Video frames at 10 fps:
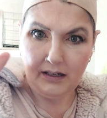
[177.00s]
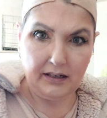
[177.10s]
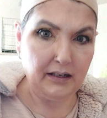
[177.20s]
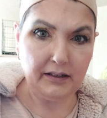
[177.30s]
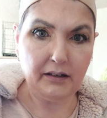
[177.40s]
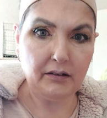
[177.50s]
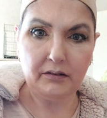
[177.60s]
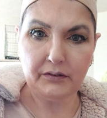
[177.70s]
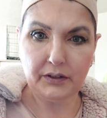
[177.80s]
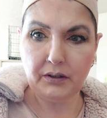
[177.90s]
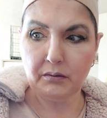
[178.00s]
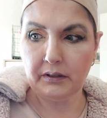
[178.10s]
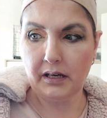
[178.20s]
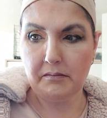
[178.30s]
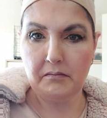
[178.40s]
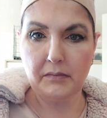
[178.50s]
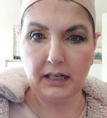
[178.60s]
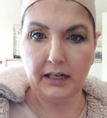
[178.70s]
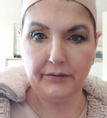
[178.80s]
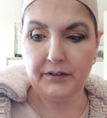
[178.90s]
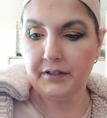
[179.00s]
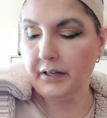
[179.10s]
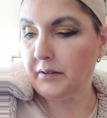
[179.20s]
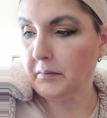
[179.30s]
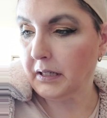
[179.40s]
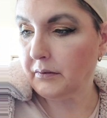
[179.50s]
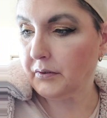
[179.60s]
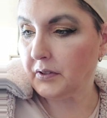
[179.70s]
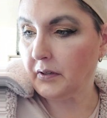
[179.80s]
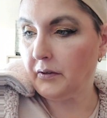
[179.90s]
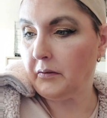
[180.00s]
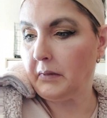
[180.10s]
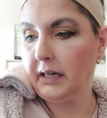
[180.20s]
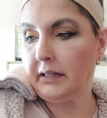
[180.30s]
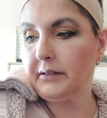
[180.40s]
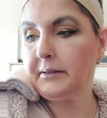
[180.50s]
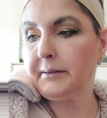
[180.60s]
and I can't deal with them. I have to take them out because they hurt my head.